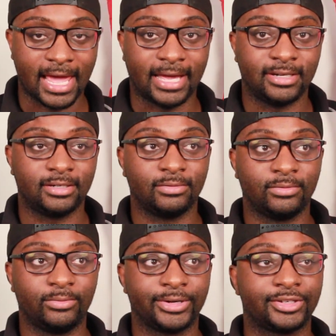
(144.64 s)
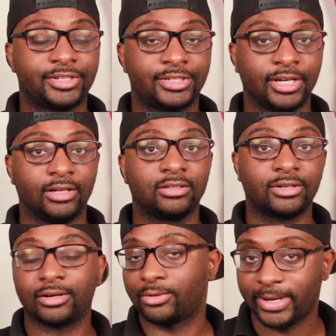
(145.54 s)
and we're still
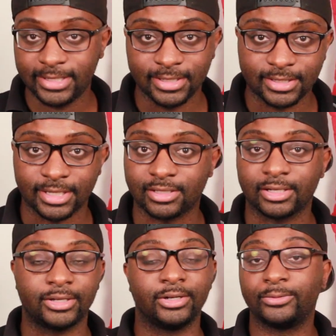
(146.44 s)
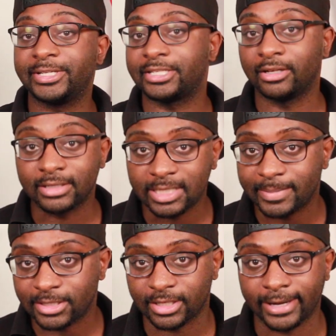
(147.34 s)
good acquaintances. You know, we still
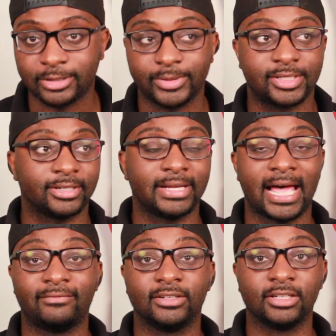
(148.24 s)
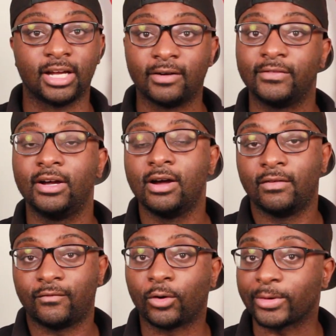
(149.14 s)
keep in touch, we still have love
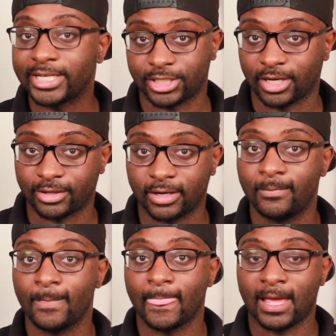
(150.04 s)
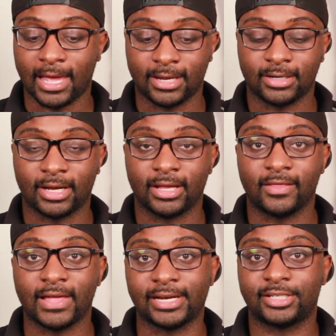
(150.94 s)
for each other, and
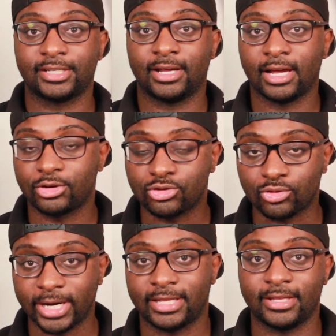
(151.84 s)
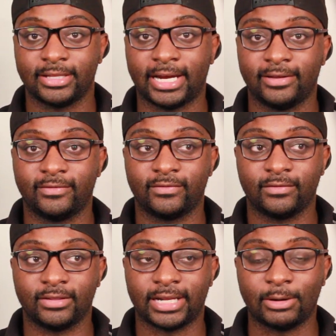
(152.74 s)
that's a great thing that
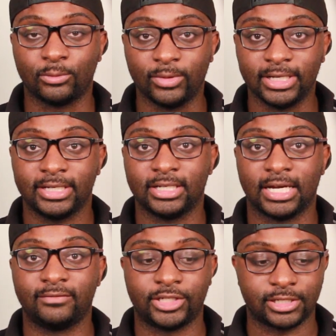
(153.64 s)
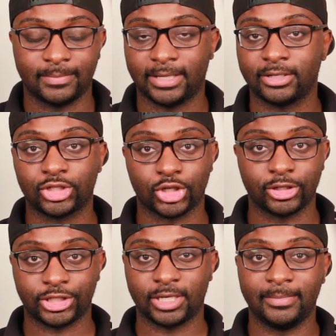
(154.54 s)
I really love just about the
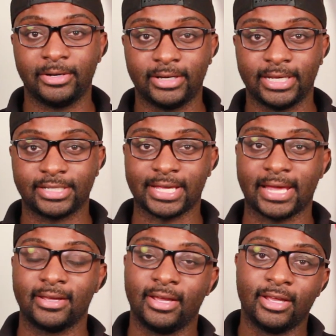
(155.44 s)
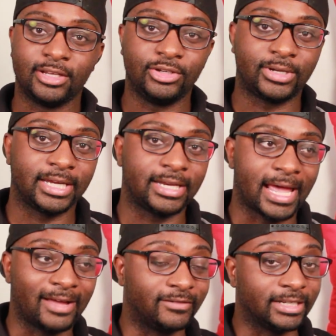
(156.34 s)
church community, is that you can
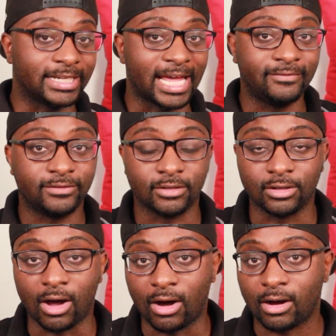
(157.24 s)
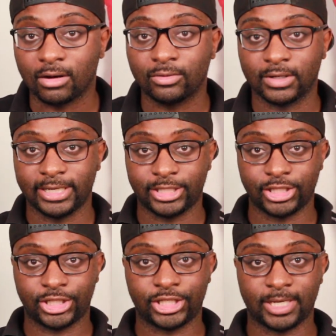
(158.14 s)
have lifelong
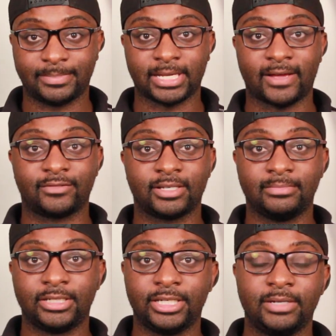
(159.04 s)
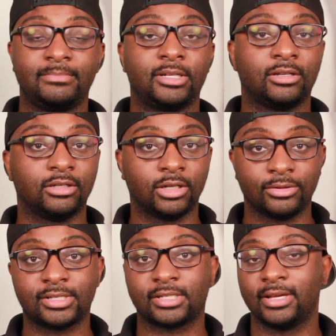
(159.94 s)
relationships, have some deep,
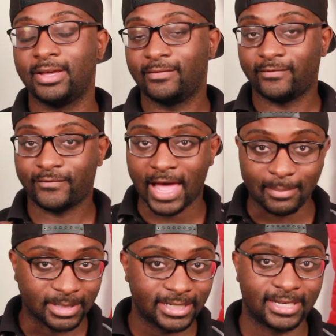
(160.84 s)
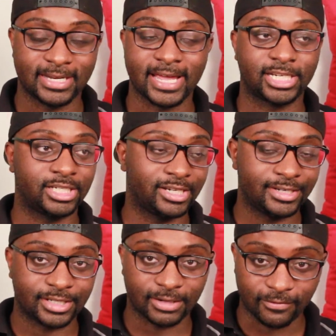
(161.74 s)
close family
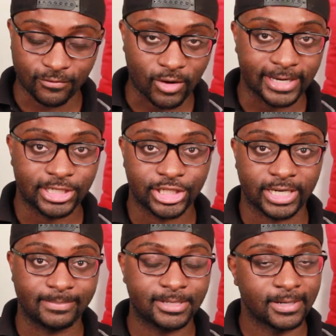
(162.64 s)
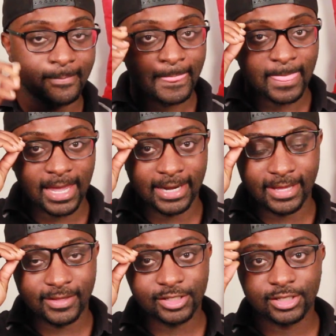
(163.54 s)
connections and friendships. And
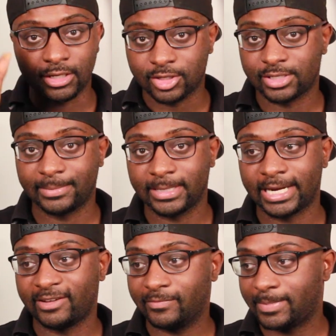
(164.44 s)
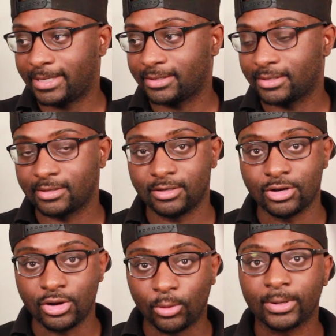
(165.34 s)
this is also something that I've been
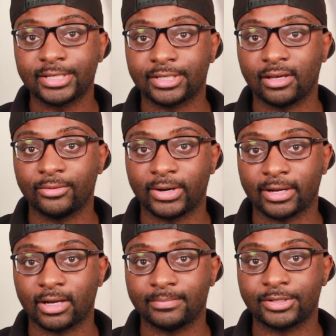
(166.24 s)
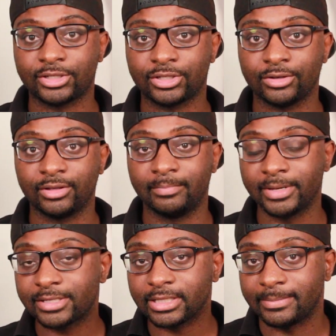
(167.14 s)
noticing when it comes to the
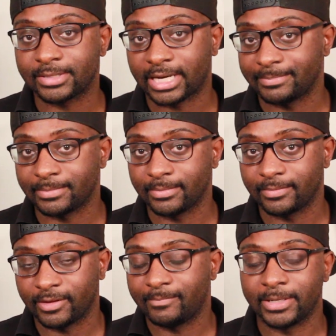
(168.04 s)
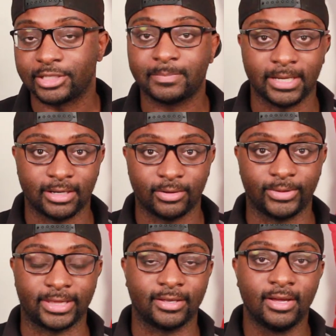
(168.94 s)
Muslims that I've been speaking
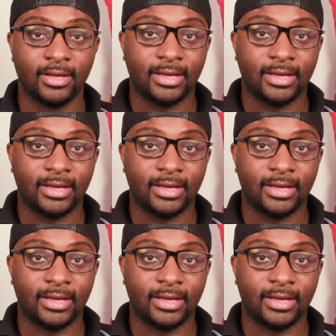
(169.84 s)
with.